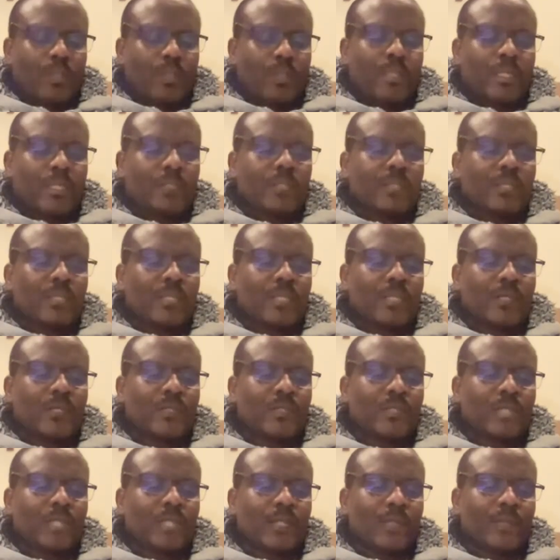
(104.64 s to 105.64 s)
author,
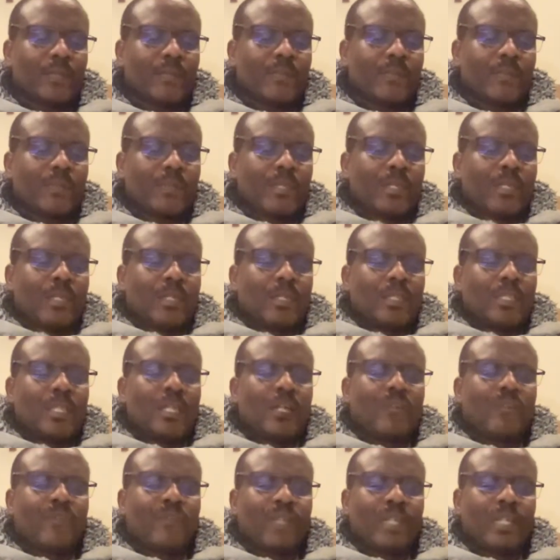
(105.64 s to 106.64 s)
says,
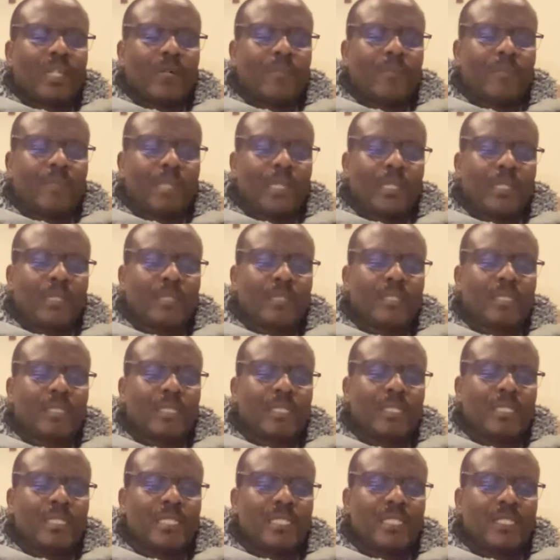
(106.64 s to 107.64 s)
"Therefore a man shall